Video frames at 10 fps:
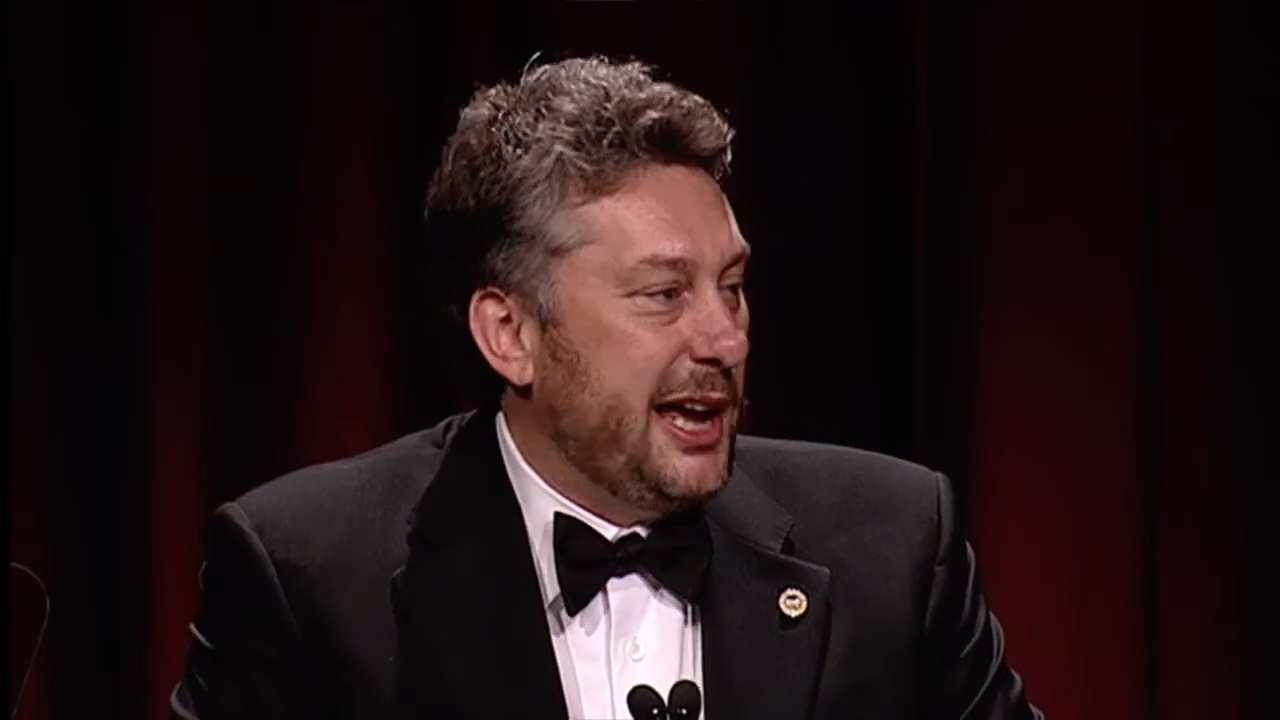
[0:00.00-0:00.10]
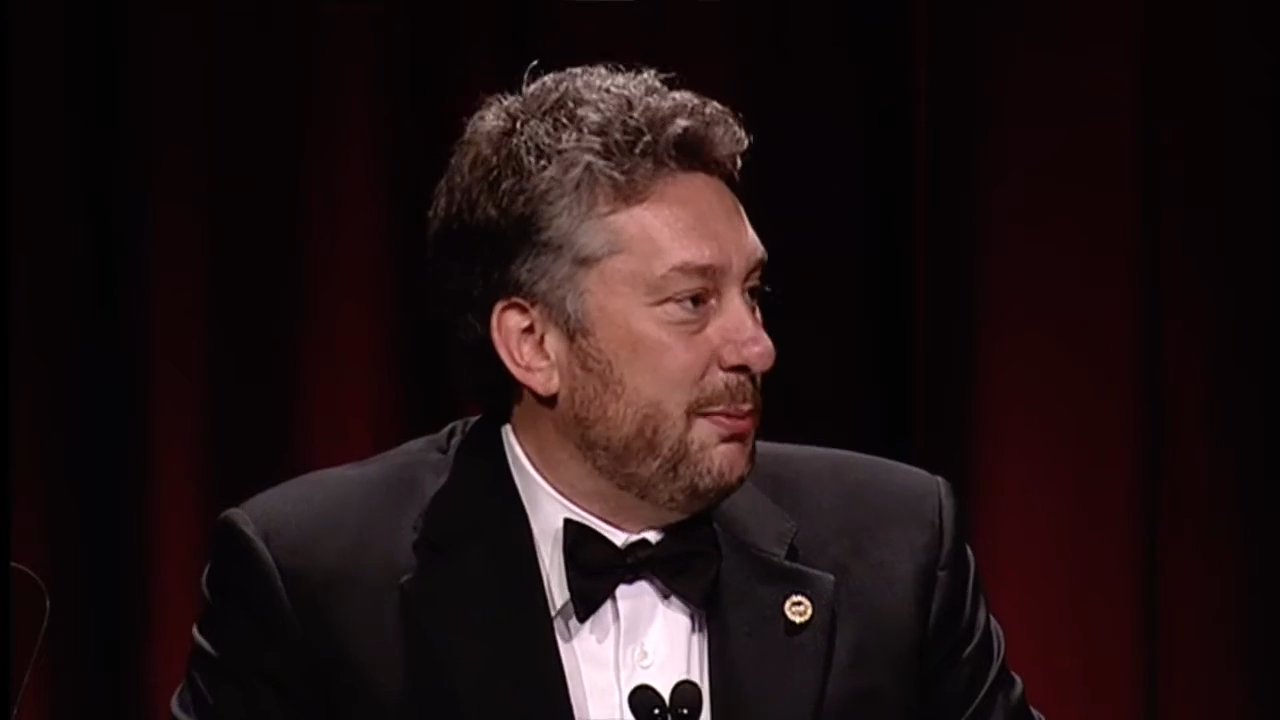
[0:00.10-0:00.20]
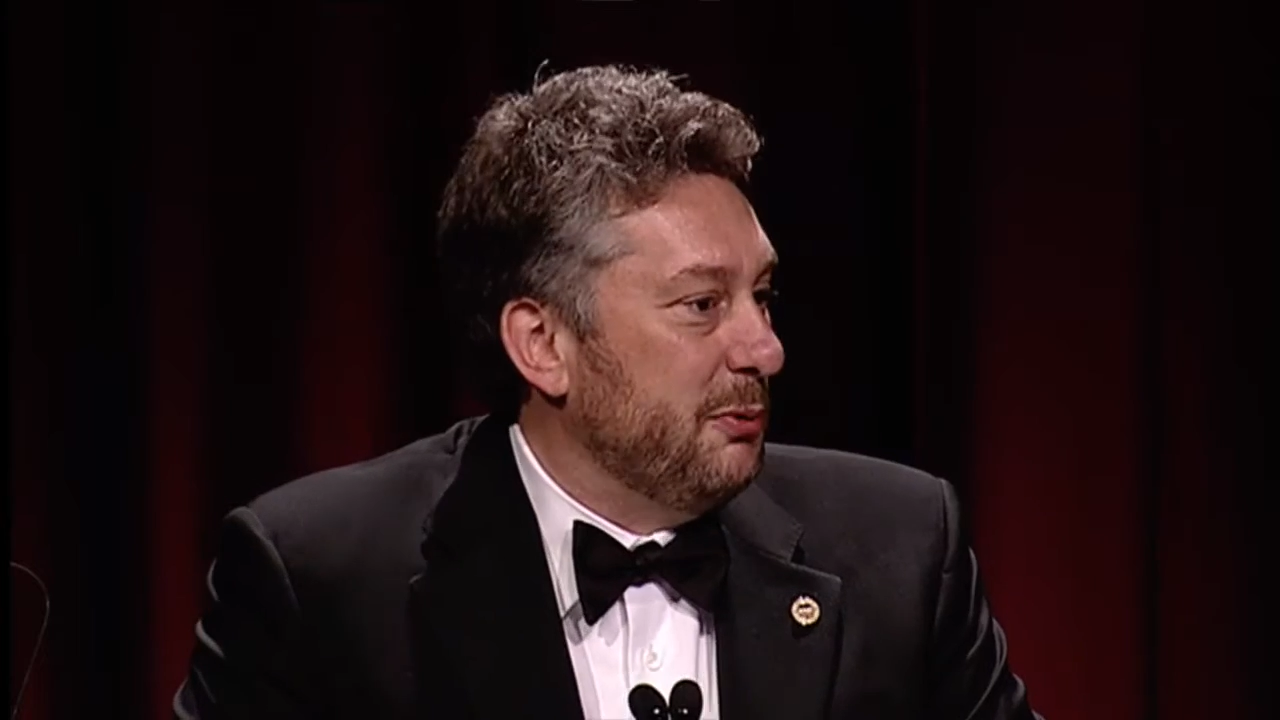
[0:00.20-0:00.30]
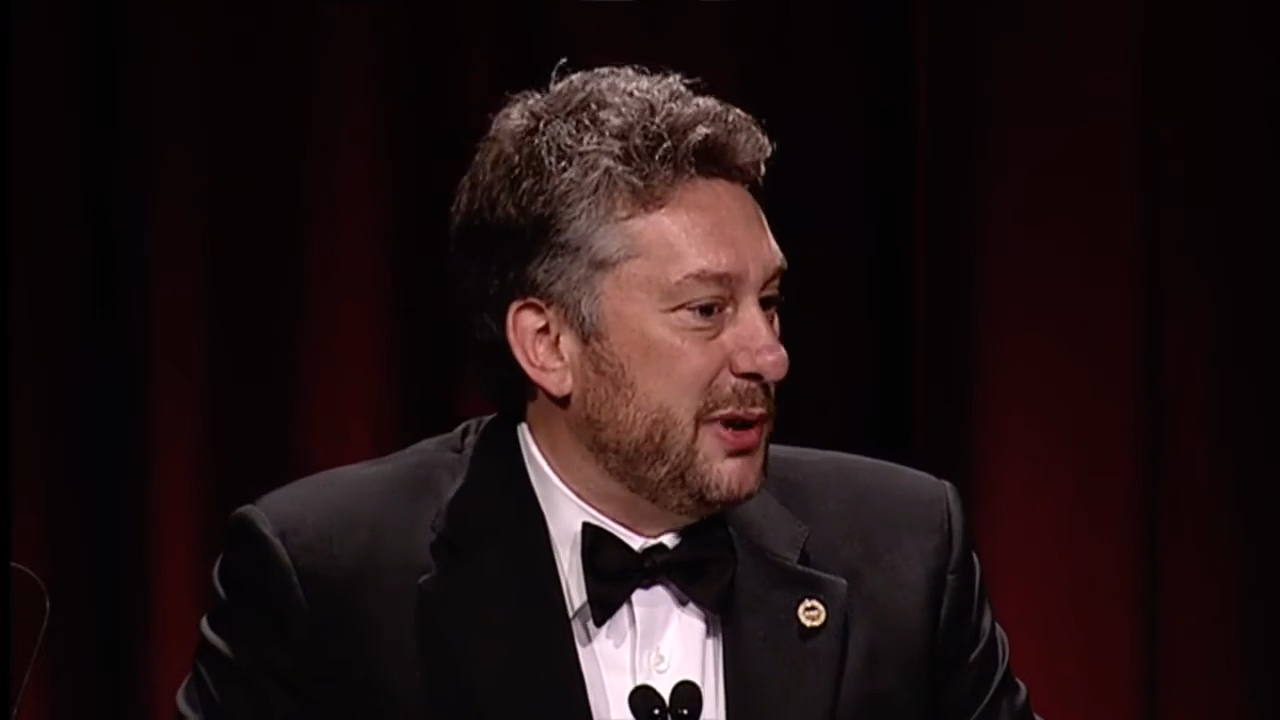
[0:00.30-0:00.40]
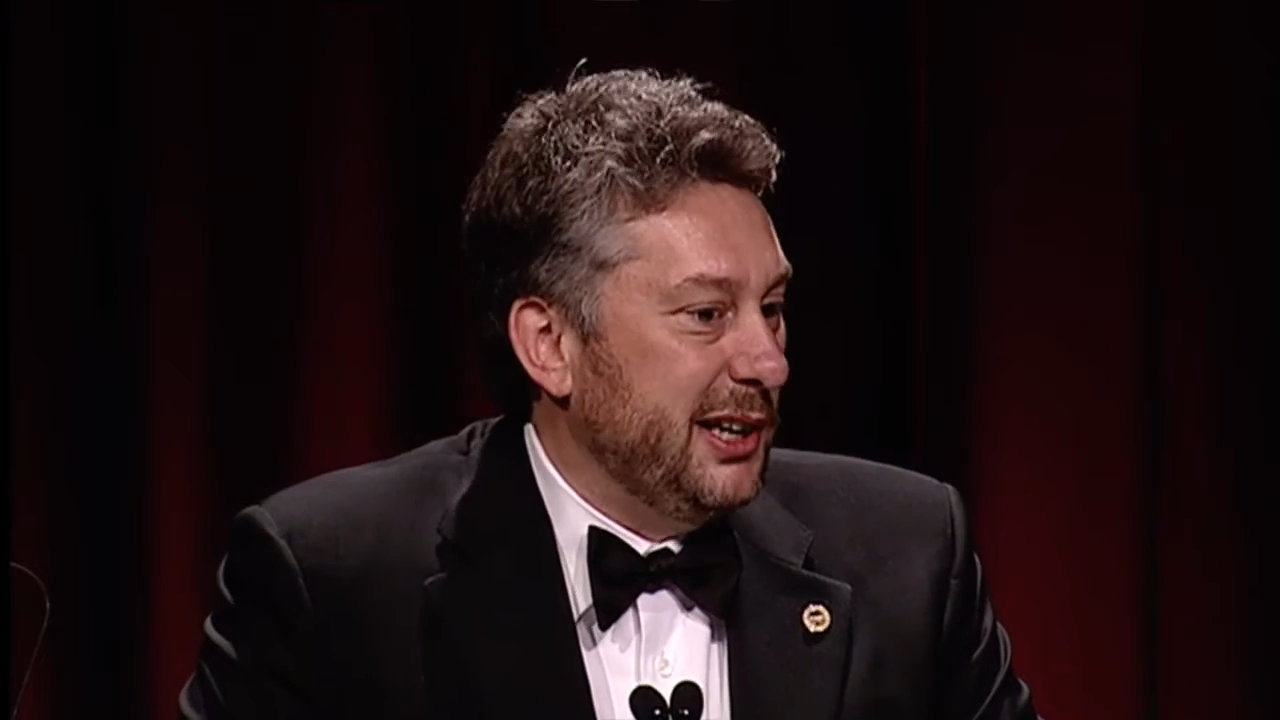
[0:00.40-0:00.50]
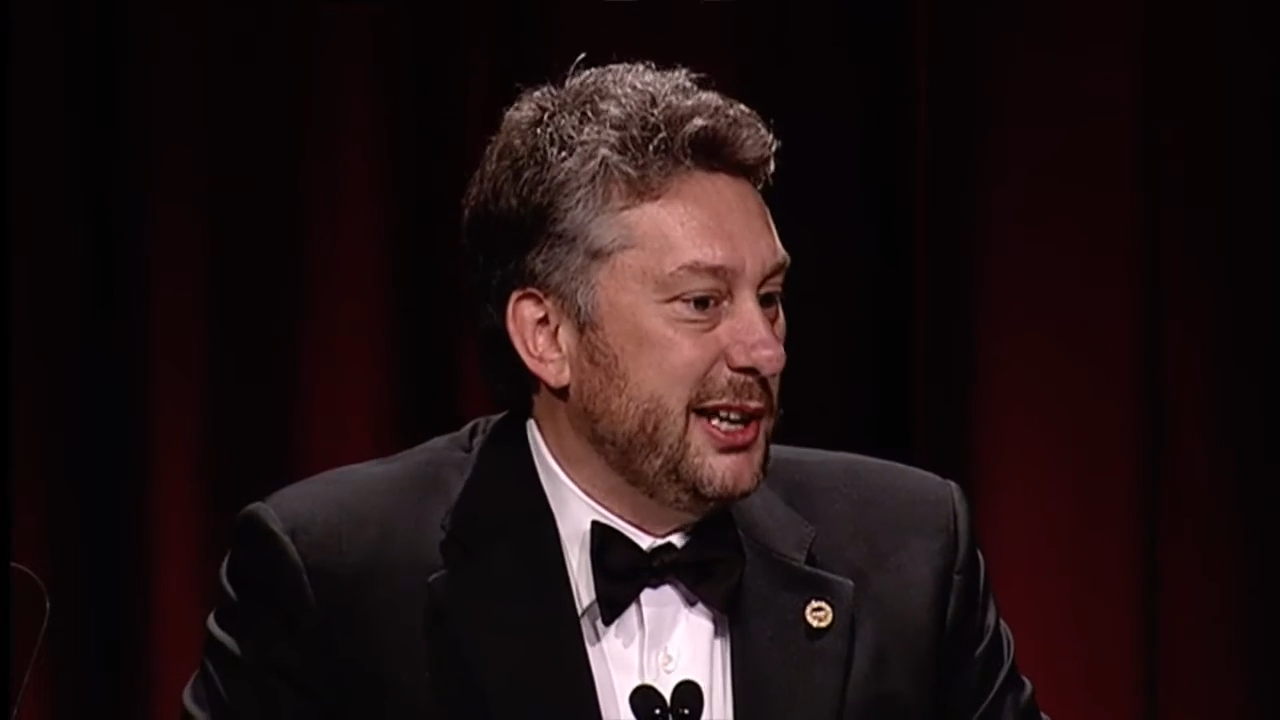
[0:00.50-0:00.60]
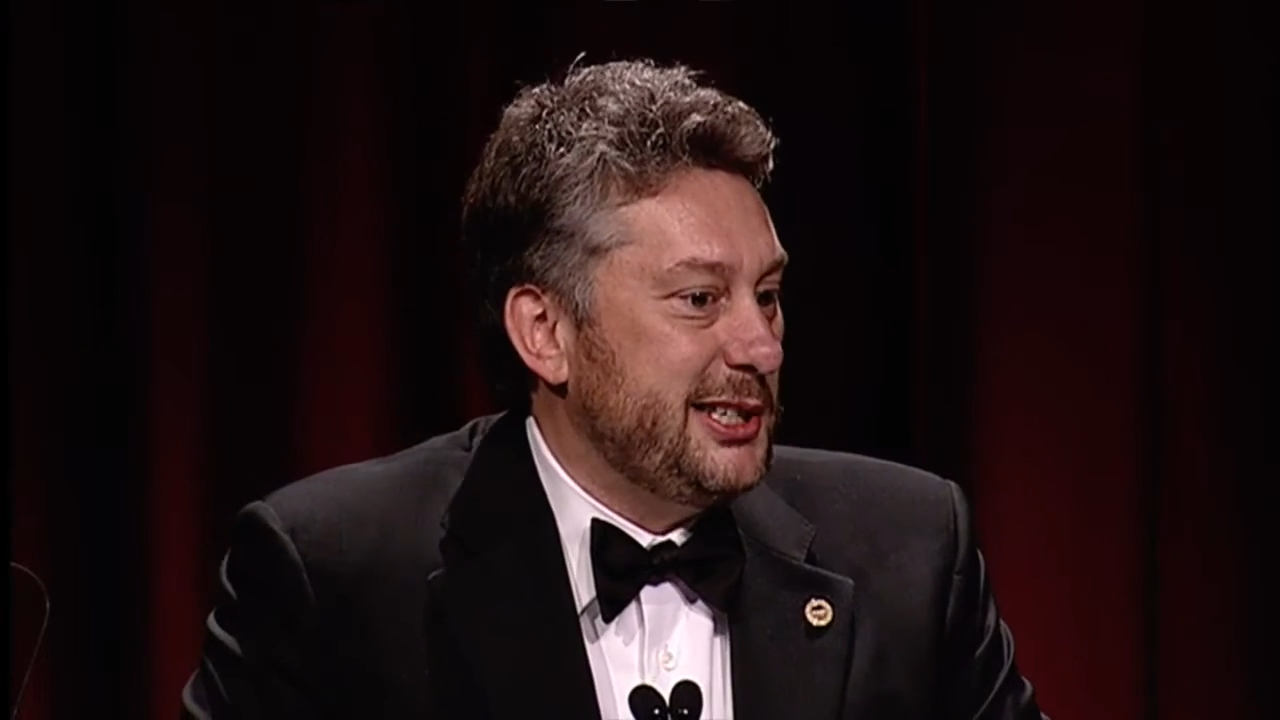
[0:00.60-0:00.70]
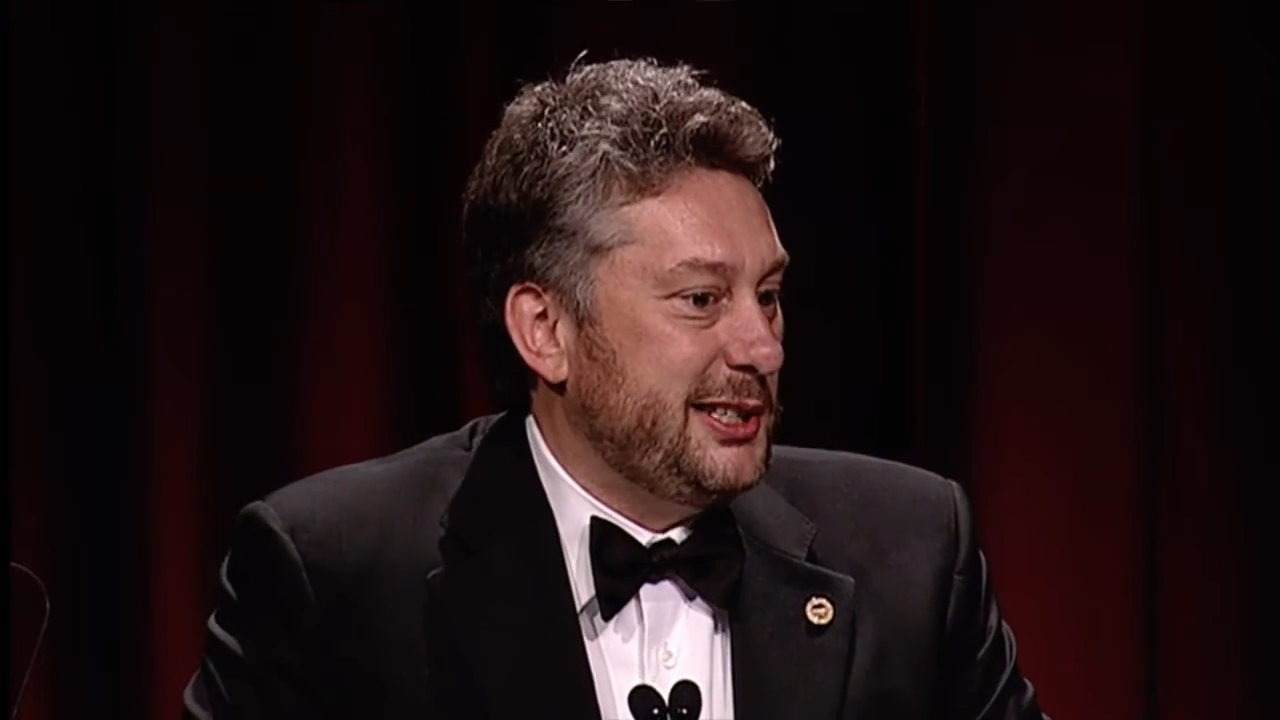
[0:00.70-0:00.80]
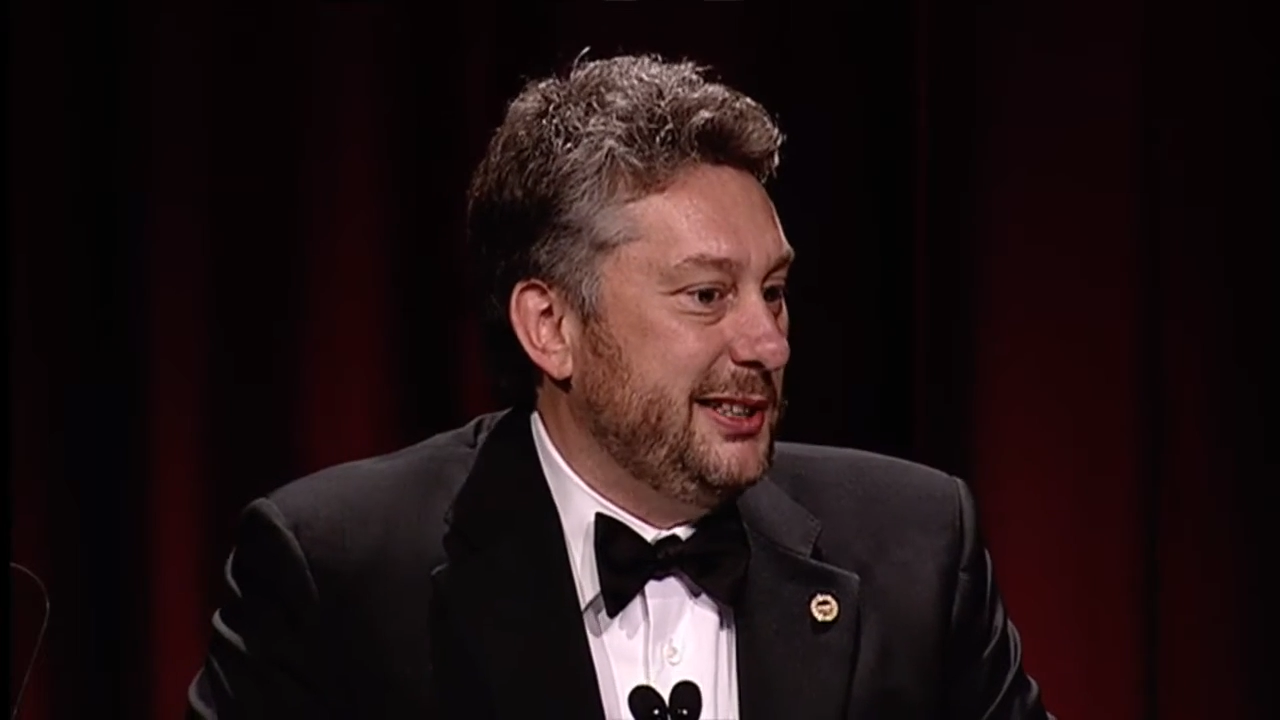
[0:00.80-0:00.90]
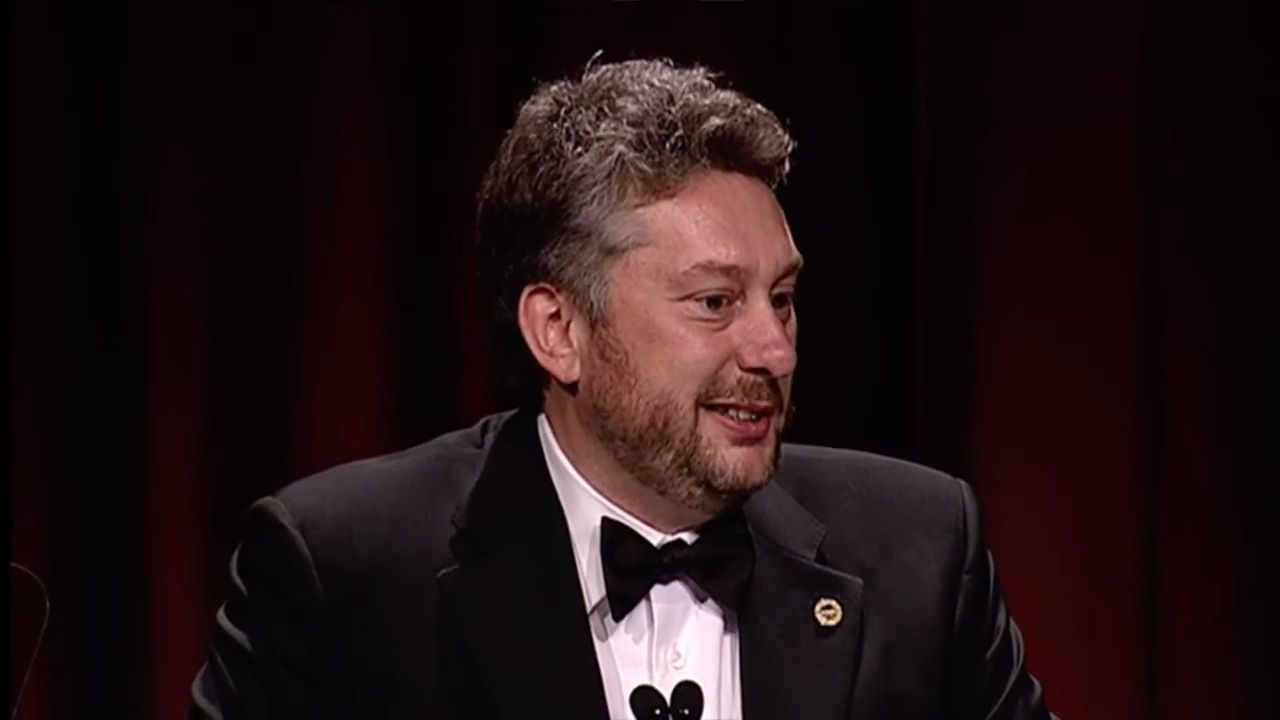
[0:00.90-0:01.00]
am a
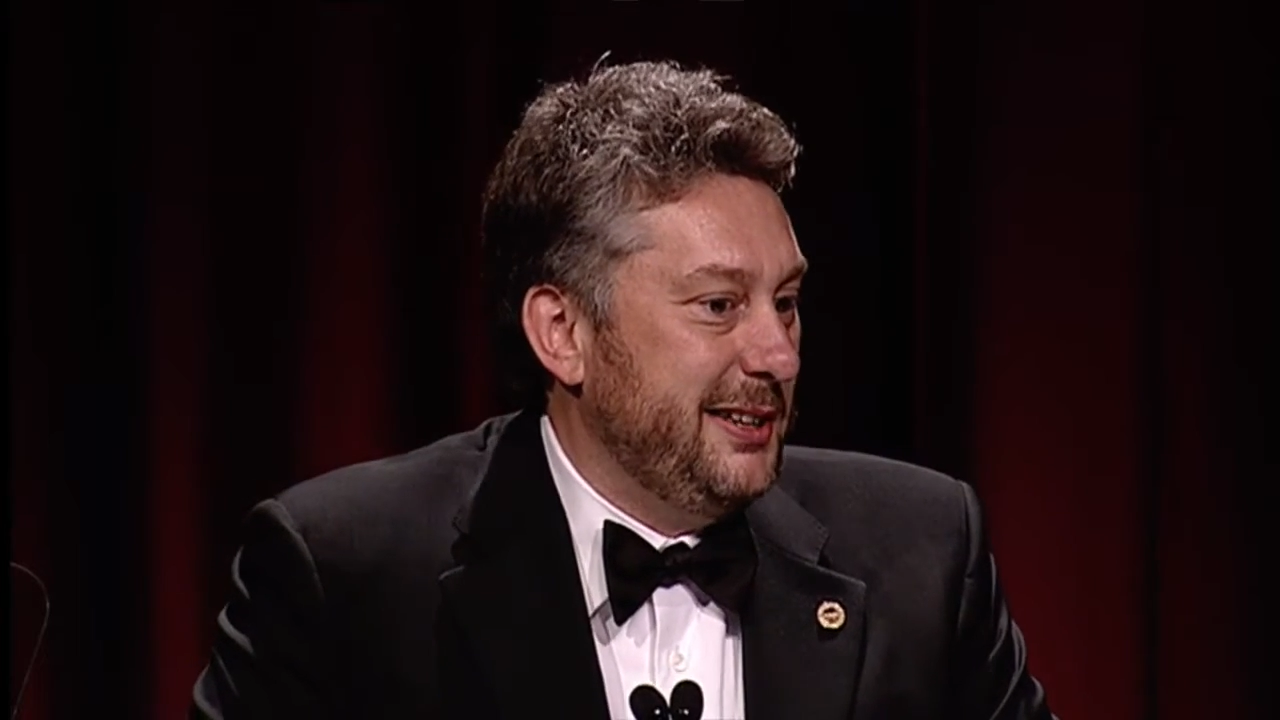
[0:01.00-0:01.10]
realist.